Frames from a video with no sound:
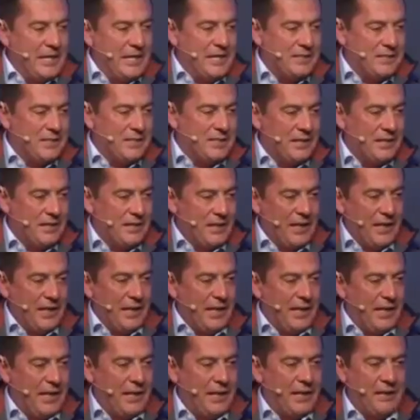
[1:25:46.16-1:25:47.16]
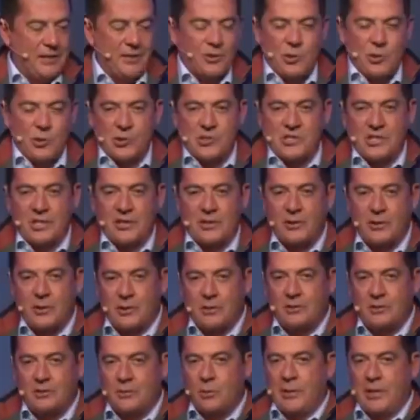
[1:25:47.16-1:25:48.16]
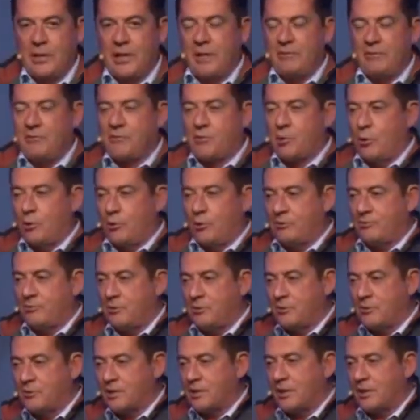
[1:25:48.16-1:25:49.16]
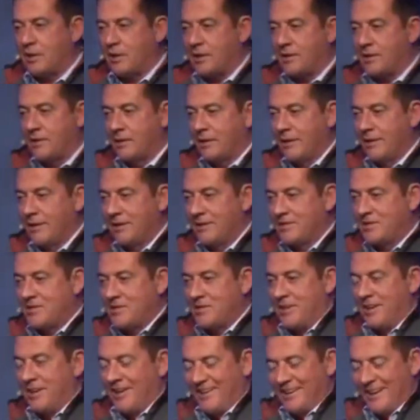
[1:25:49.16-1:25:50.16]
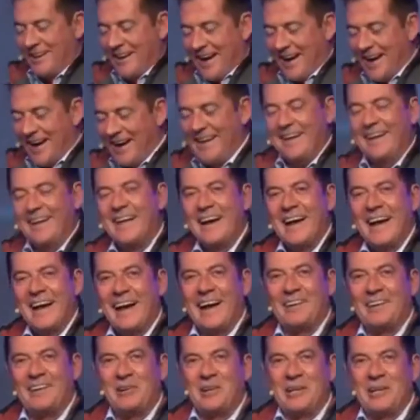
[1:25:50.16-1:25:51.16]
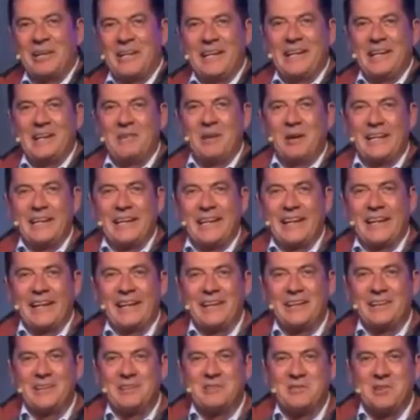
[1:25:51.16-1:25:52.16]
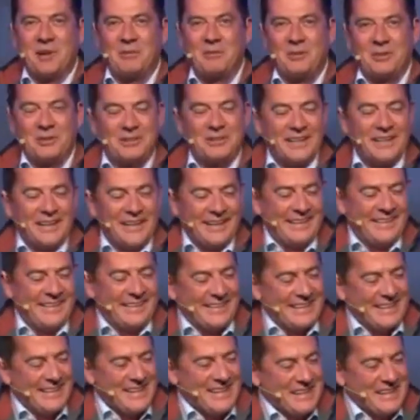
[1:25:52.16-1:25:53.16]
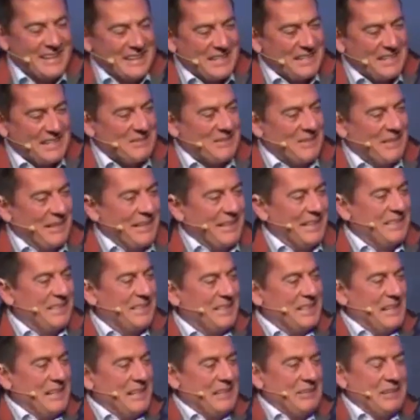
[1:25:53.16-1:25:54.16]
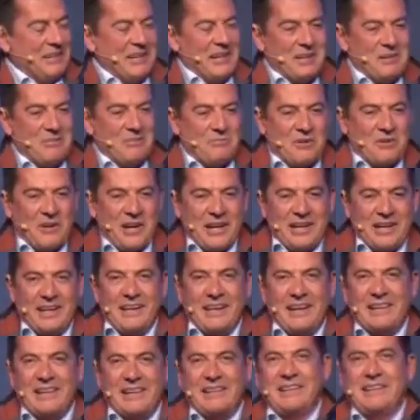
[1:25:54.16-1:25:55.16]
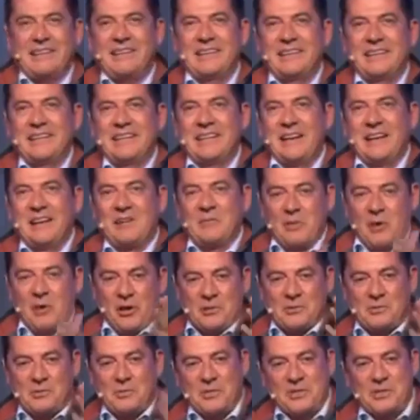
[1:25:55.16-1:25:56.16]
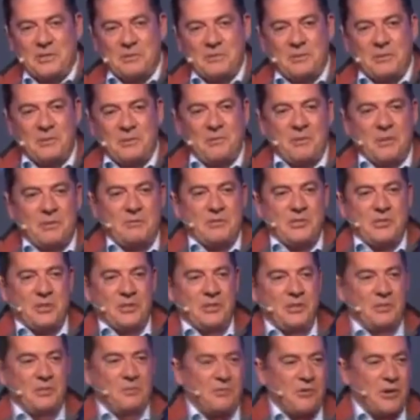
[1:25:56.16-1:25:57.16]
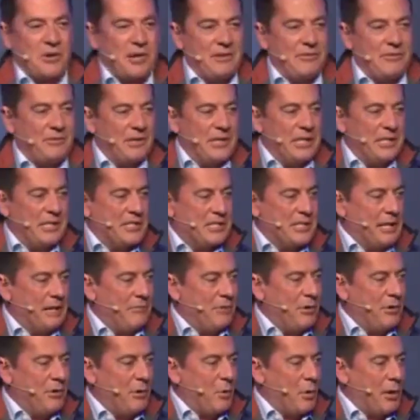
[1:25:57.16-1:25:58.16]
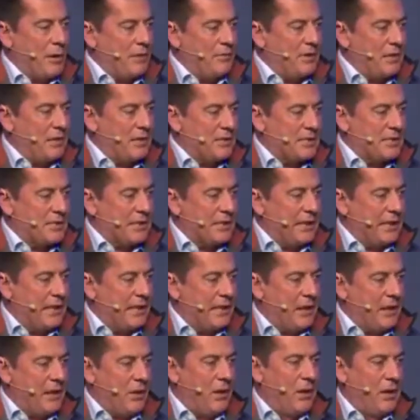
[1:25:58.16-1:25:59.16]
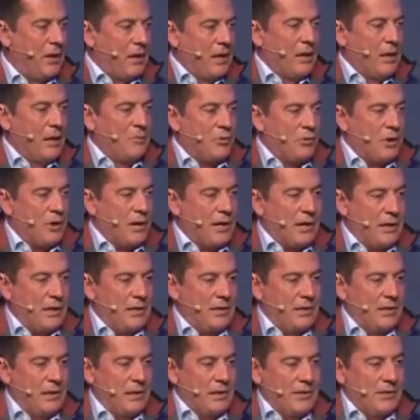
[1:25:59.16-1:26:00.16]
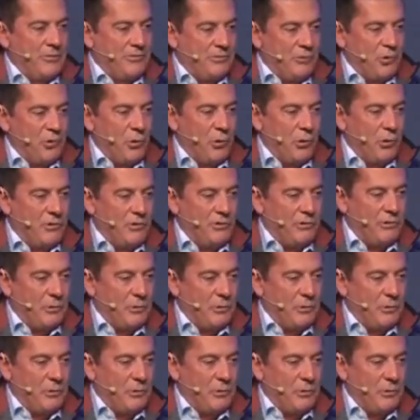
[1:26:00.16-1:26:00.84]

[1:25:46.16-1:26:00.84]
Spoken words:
days. And of course, I know we have curfew tonight. So I don't want anyone to get into trouble. We're going to pray together. I'm going to ask Bishop to pray for each and every one of us. And then I'll pray for